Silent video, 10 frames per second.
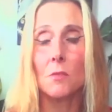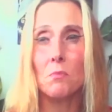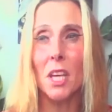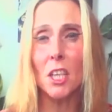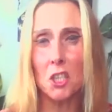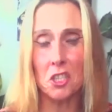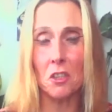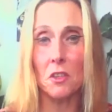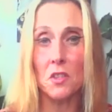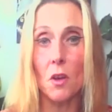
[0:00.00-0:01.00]

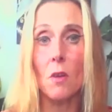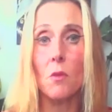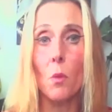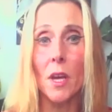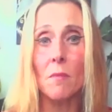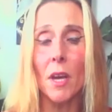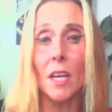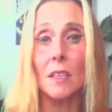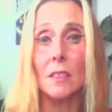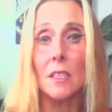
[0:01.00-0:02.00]
pictures of
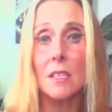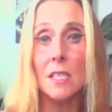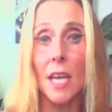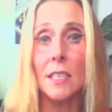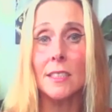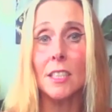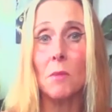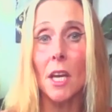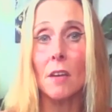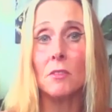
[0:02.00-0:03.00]
women sending
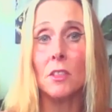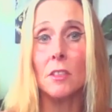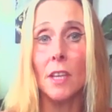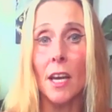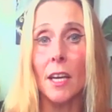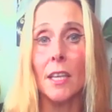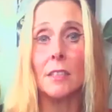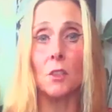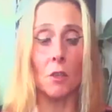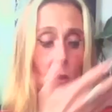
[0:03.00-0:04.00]
me after night,